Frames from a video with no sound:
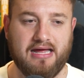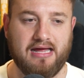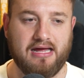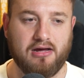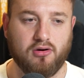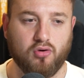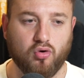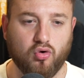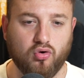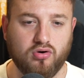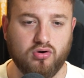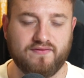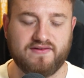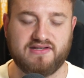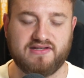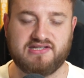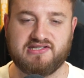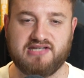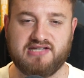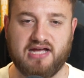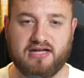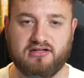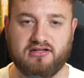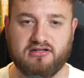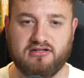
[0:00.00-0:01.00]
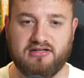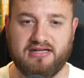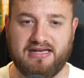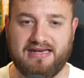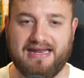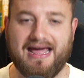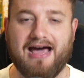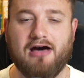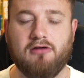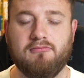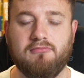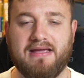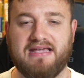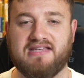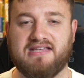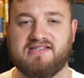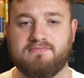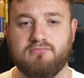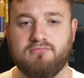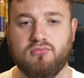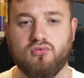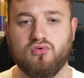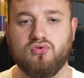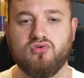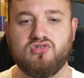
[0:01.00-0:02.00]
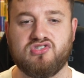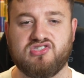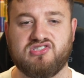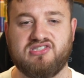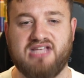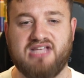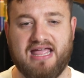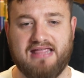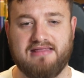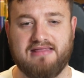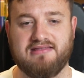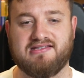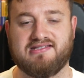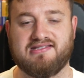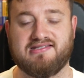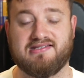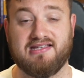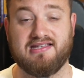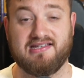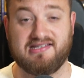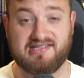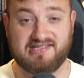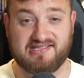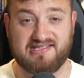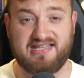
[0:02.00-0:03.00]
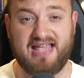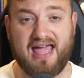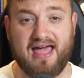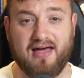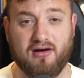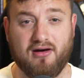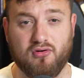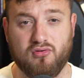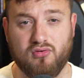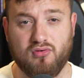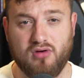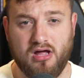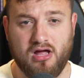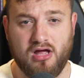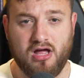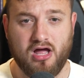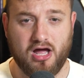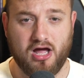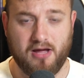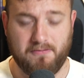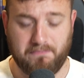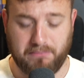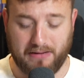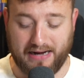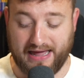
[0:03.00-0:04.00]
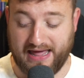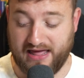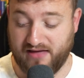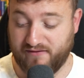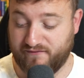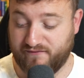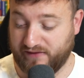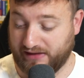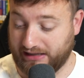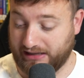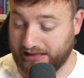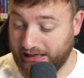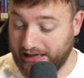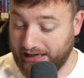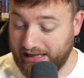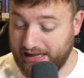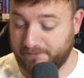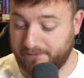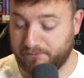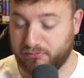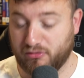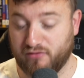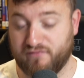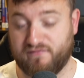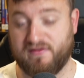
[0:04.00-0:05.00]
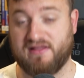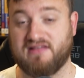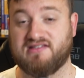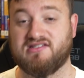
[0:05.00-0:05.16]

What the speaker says: All of a sudden, it now makes more sense to sell a player for clear profit,